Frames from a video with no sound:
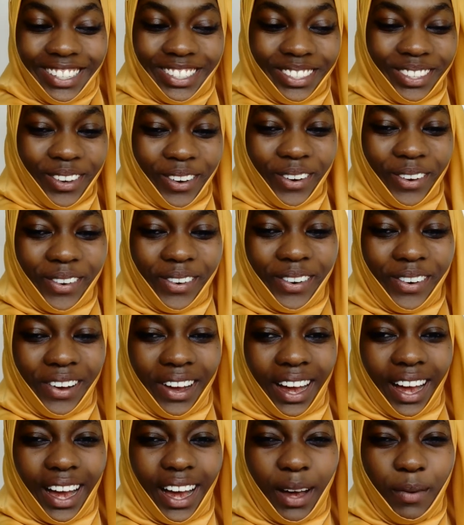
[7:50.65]

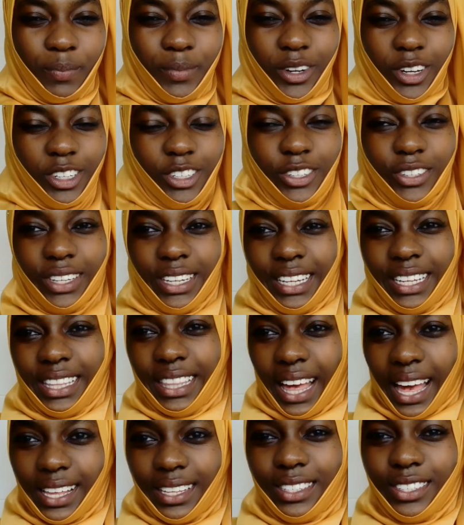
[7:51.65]
So I'm not
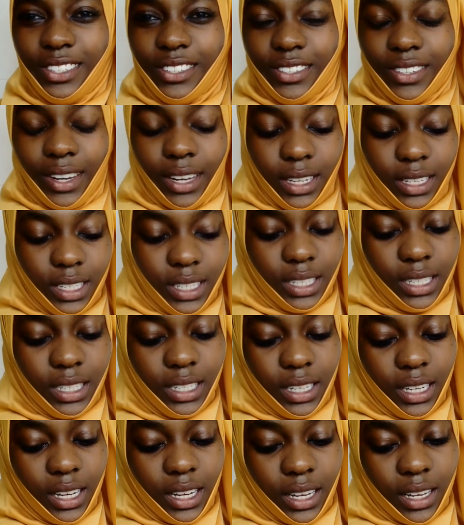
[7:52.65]
really that
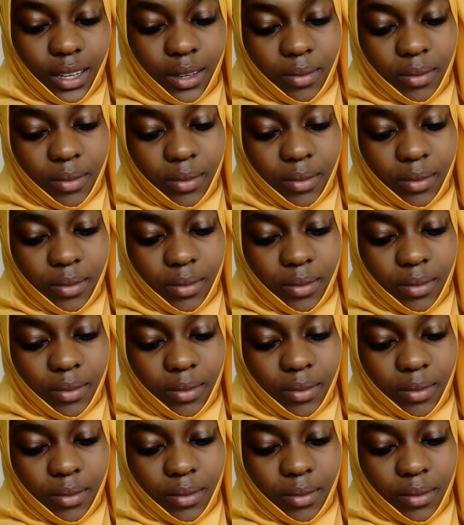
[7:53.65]
stressed.